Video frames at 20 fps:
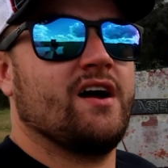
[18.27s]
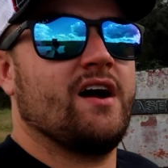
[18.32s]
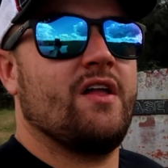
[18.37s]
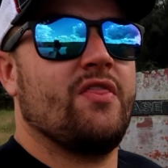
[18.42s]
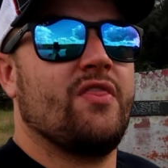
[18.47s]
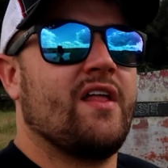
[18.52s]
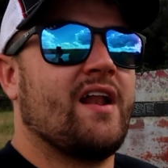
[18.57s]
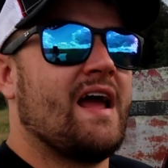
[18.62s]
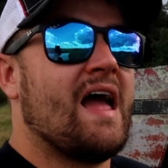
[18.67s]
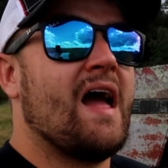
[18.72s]

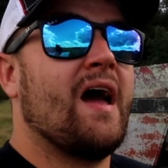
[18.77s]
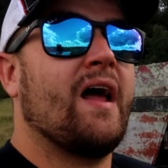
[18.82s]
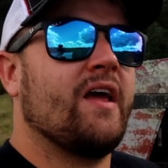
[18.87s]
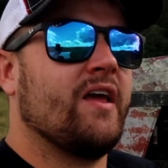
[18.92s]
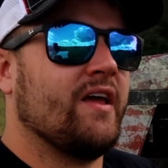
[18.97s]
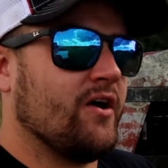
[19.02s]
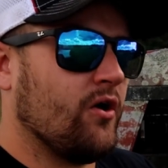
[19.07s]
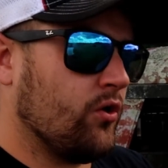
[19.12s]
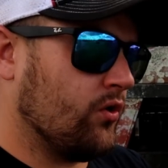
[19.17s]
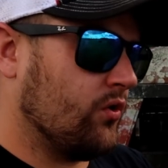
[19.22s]
done that I
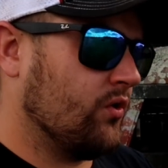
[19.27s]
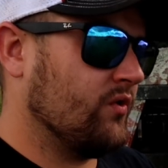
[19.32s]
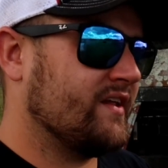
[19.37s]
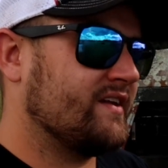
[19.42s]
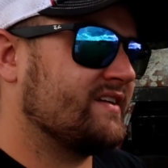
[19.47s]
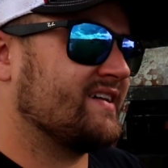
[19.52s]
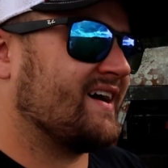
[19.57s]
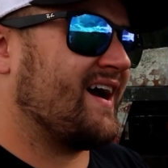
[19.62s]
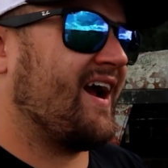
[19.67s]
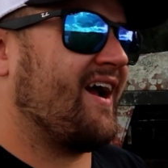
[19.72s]
had a
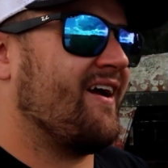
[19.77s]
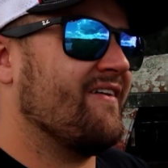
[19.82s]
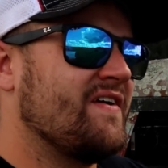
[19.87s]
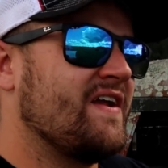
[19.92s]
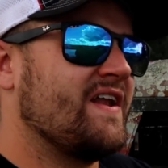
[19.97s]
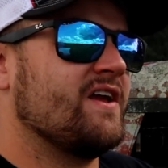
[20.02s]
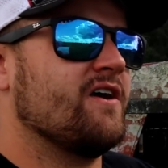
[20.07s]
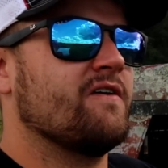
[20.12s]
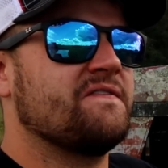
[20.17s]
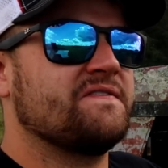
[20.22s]
whole entire
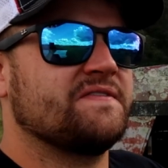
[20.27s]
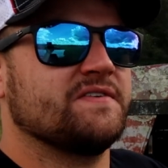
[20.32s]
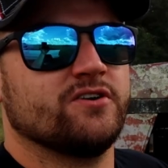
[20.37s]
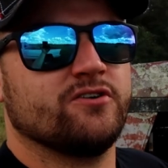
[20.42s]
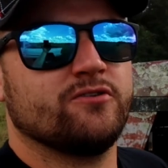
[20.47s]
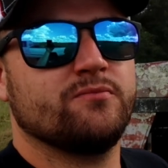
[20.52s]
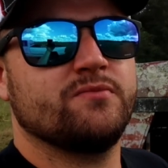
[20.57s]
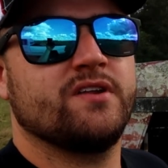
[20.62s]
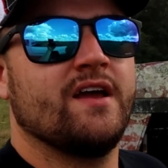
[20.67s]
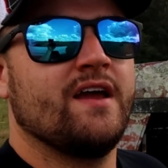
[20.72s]
video
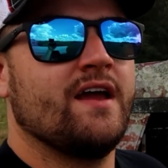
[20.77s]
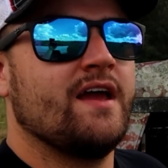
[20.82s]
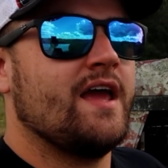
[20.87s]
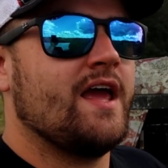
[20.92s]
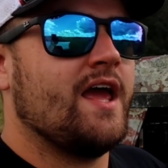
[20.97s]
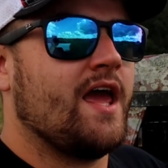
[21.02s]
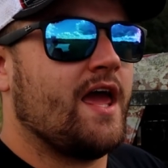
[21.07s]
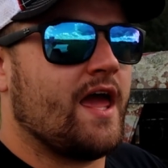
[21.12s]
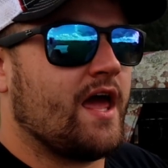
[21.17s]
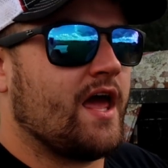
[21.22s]
filmed,
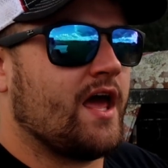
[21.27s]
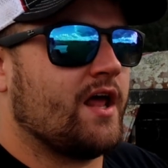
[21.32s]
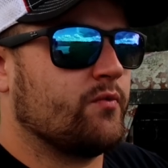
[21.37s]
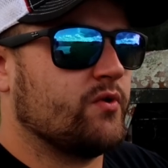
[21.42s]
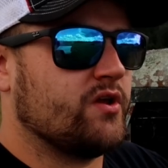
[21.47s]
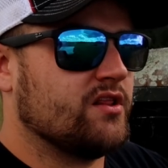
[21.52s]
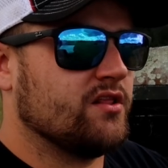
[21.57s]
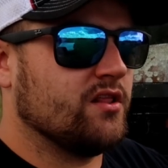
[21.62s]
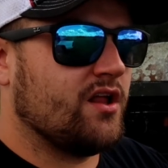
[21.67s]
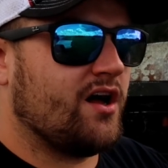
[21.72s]

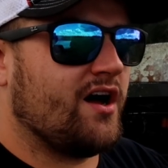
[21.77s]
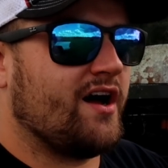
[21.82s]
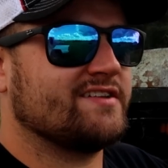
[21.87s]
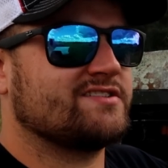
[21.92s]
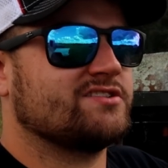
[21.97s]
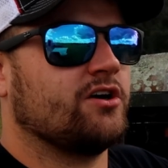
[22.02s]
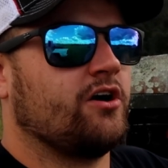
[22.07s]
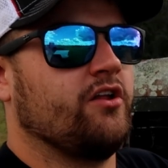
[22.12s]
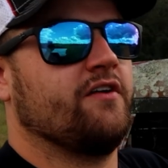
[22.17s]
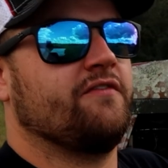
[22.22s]
and we
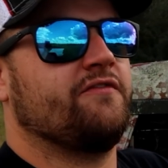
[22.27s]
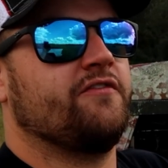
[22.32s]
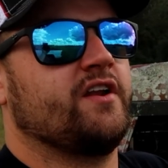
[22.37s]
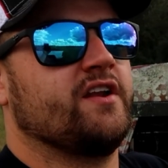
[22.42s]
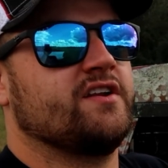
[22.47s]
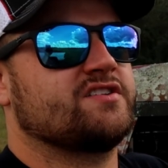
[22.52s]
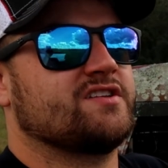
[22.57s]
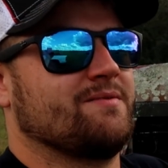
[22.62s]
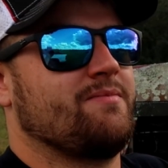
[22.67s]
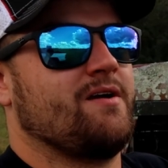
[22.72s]
lost all the
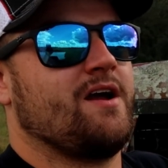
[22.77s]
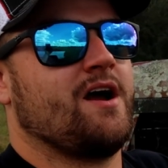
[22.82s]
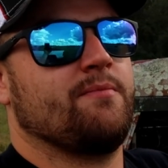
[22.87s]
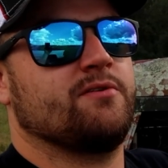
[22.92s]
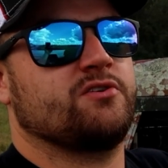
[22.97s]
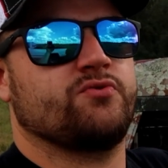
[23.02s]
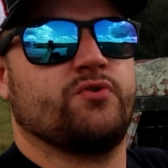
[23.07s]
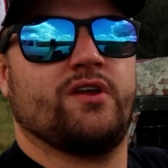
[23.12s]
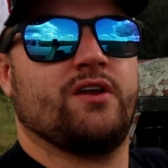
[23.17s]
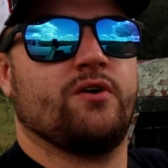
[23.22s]
footage
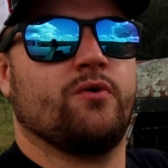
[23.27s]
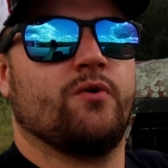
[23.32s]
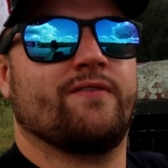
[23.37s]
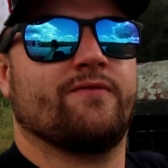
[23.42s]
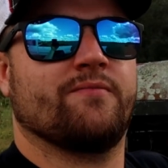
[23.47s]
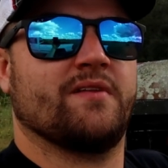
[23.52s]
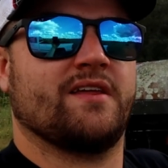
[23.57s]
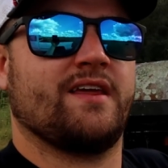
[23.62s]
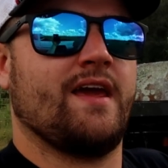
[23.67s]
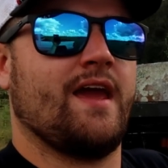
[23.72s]
somehow between
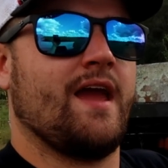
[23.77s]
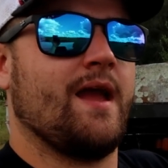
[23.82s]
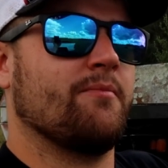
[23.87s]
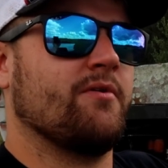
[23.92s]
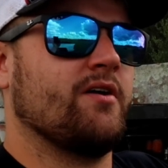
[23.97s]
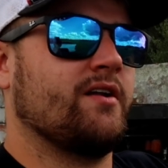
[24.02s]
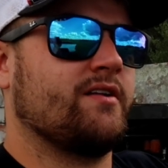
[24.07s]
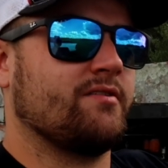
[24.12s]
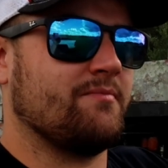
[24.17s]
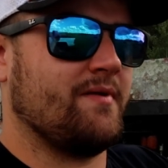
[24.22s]
going from the
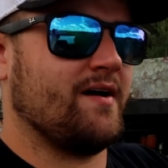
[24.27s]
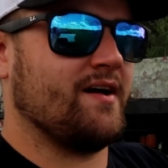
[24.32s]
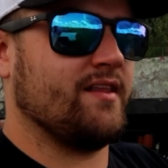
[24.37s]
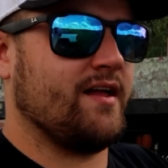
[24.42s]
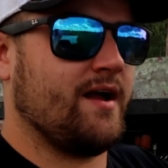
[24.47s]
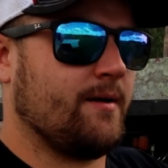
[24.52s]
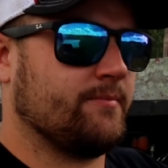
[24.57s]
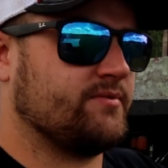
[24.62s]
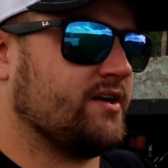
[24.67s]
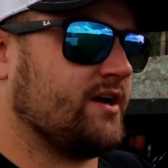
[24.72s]
camera to my
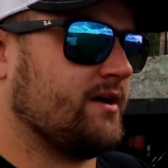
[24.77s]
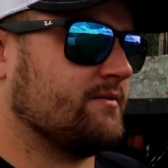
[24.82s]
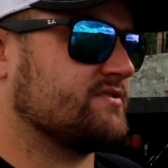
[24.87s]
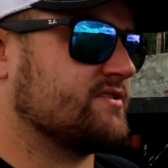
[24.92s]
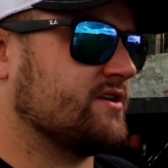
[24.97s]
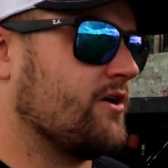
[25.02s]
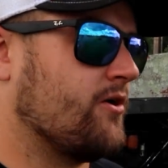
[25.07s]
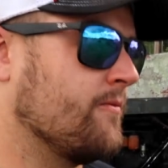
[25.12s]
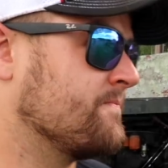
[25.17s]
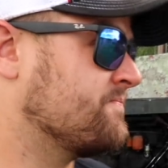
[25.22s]

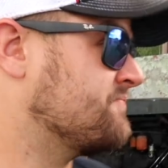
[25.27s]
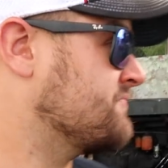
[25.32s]
laptop. So